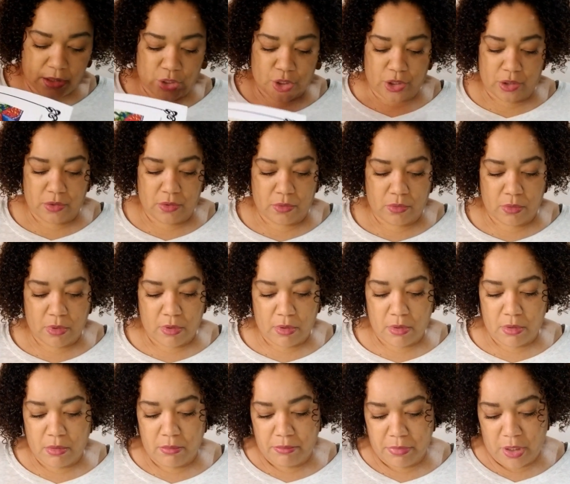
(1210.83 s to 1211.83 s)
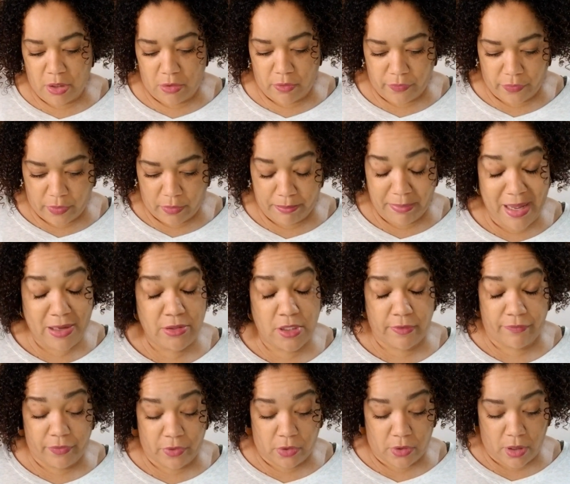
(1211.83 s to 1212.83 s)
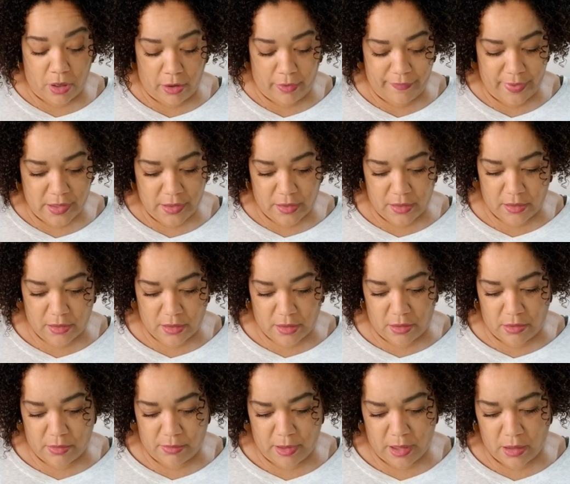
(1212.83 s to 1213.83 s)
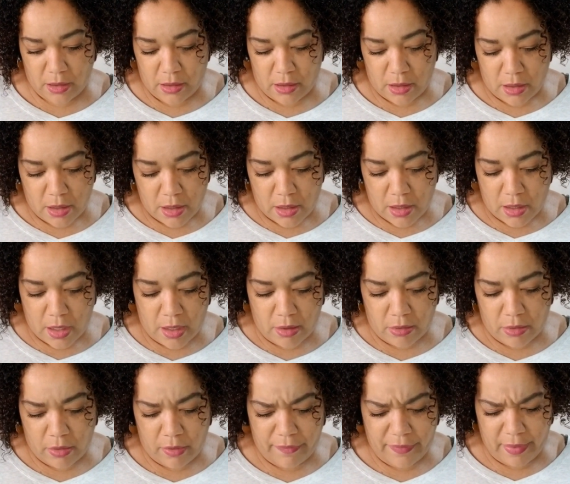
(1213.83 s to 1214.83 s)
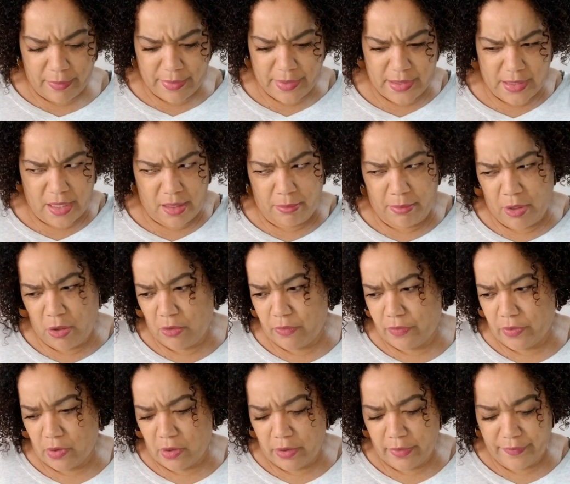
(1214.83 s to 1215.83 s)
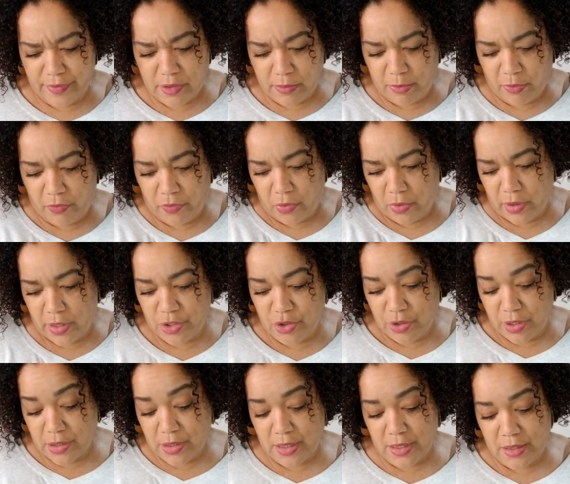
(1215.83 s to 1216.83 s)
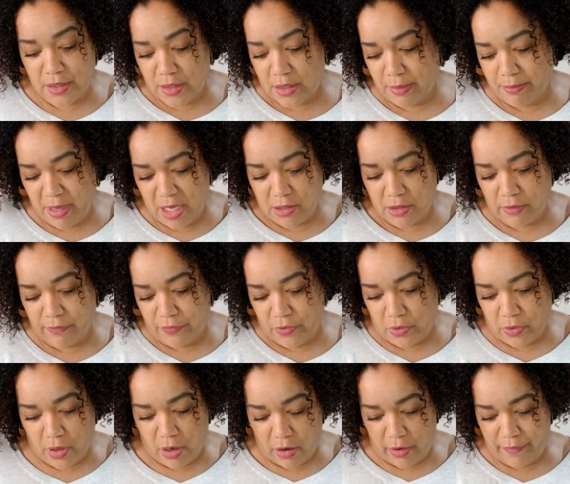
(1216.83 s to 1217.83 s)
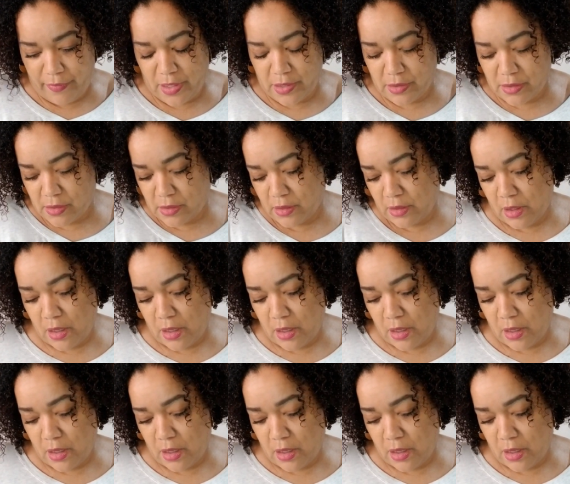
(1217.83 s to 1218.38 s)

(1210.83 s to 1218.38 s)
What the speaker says: to beautiful, Bountiful Harvest, excuse me. I don't know if I was saying Beautiful Harvest before. It translates to Bountiful Harvest.